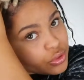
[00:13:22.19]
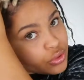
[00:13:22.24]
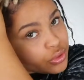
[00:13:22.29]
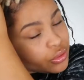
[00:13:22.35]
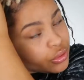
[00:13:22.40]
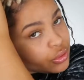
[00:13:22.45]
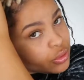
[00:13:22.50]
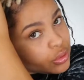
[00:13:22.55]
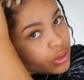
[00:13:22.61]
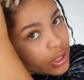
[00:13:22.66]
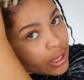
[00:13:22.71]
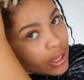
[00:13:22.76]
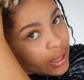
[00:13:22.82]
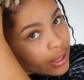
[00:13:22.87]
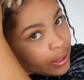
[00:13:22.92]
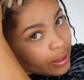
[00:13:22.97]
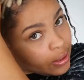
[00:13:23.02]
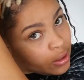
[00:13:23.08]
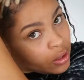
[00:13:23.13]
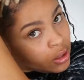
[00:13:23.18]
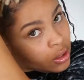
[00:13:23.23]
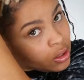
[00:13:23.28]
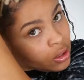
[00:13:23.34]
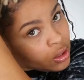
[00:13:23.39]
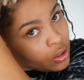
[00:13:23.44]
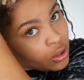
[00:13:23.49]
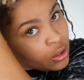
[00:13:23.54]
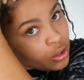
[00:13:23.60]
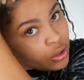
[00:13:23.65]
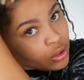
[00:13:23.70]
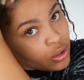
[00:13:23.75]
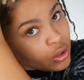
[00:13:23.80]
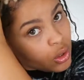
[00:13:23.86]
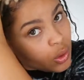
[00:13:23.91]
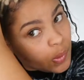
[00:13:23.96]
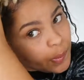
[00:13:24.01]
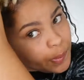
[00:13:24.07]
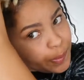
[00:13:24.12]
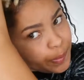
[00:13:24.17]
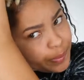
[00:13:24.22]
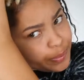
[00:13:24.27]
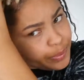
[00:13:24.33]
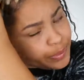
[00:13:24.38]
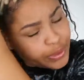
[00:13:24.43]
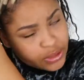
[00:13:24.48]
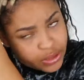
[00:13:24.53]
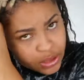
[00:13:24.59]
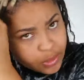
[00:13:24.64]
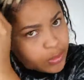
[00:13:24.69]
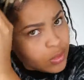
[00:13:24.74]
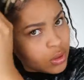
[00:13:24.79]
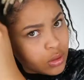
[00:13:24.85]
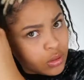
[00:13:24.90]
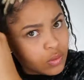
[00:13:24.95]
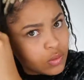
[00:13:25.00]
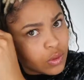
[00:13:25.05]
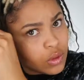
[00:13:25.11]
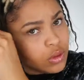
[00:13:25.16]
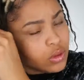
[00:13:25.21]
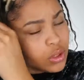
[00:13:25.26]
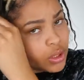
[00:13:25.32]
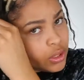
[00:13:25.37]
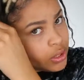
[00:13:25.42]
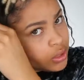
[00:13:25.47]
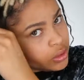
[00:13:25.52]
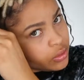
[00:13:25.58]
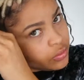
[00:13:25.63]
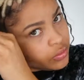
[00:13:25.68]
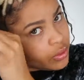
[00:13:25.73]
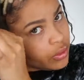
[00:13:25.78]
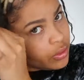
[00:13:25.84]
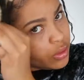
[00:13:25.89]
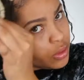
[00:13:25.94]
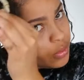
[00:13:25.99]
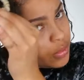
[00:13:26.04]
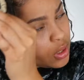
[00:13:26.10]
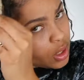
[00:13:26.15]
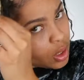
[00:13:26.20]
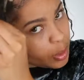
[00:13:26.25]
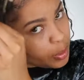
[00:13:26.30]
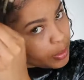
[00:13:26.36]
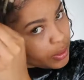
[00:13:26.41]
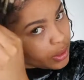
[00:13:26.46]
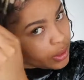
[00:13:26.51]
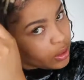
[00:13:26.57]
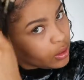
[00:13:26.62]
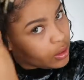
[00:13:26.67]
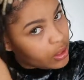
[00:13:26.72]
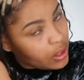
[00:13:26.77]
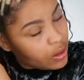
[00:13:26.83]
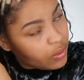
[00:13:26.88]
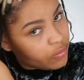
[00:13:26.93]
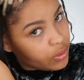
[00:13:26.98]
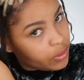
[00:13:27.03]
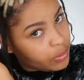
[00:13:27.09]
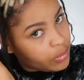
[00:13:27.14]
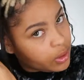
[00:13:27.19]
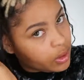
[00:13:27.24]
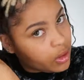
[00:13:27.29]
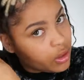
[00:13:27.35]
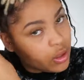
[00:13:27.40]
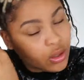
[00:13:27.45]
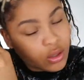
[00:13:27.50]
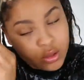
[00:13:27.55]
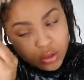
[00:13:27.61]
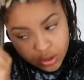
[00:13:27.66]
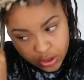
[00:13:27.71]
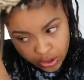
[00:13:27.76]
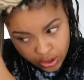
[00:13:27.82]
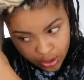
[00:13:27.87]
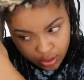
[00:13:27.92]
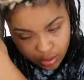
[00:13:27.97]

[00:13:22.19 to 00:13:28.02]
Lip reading: You can, you know, put them on a roller, roll them up and have them be curly.